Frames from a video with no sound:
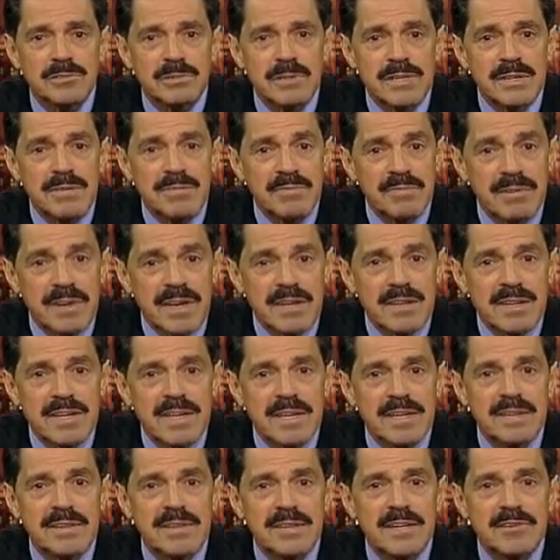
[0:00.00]
are treated
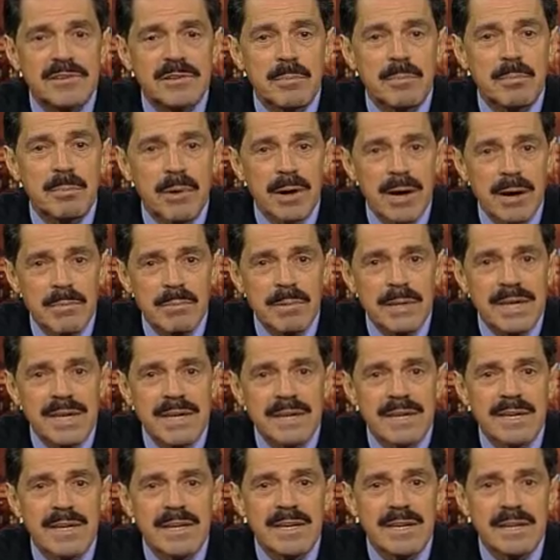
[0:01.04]
fairly and that the
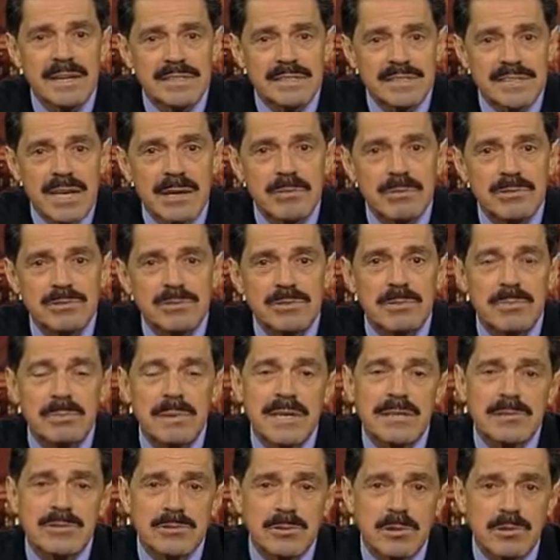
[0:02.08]
public is able
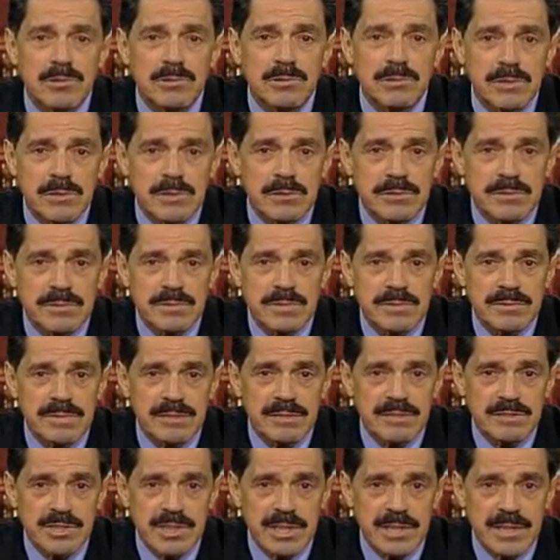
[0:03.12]
to make total use
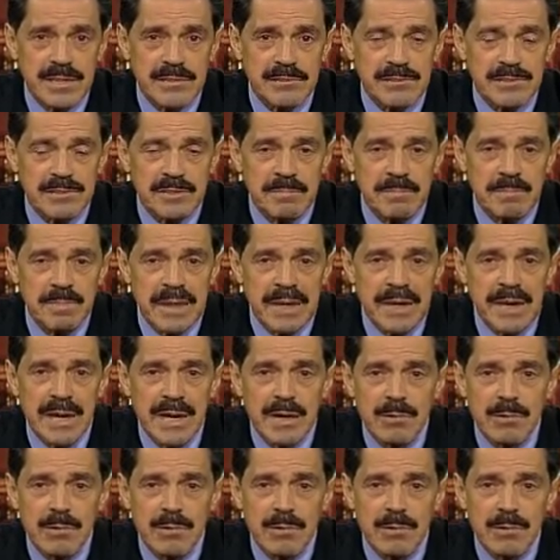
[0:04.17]
of these channels.